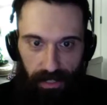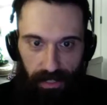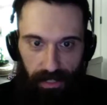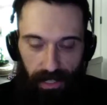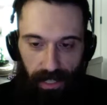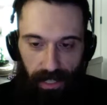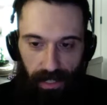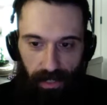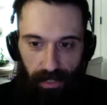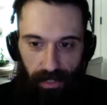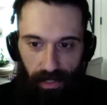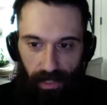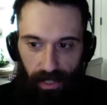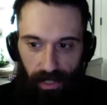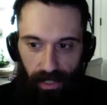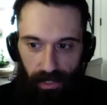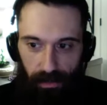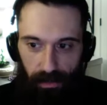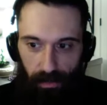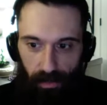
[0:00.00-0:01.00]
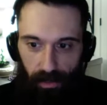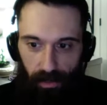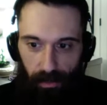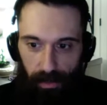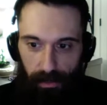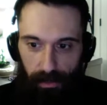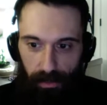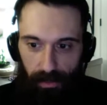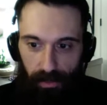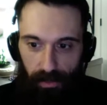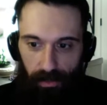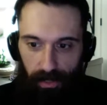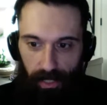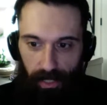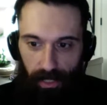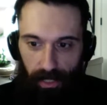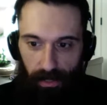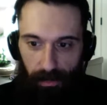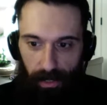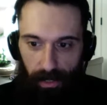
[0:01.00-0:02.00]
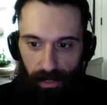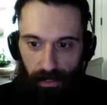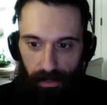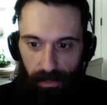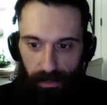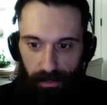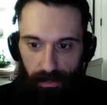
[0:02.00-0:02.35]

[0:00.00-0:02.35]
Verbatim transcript: not a thing anymore. People don't care about it.